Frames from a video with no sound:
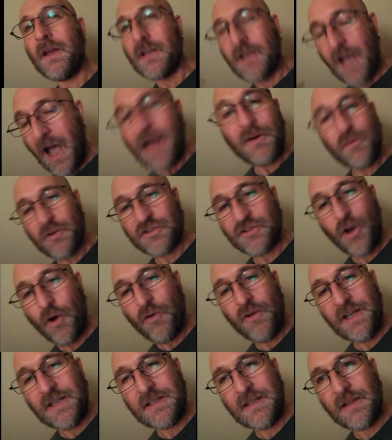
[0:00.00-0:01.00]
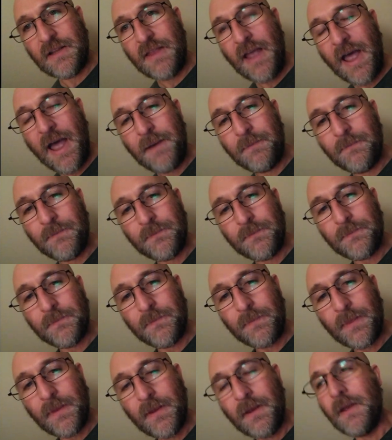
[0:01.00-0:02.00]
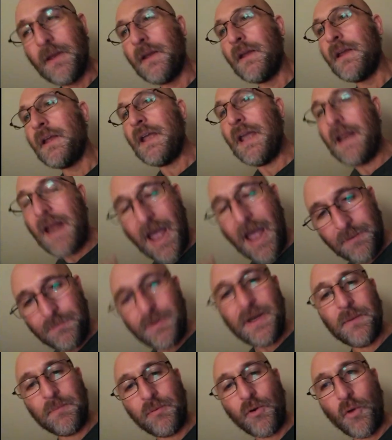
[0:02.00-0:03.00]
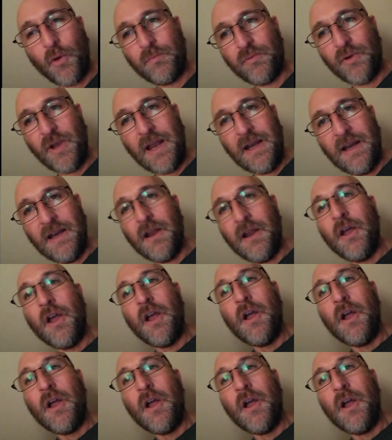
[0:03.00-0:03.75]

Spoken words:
Congress already did that. It had been appropriated.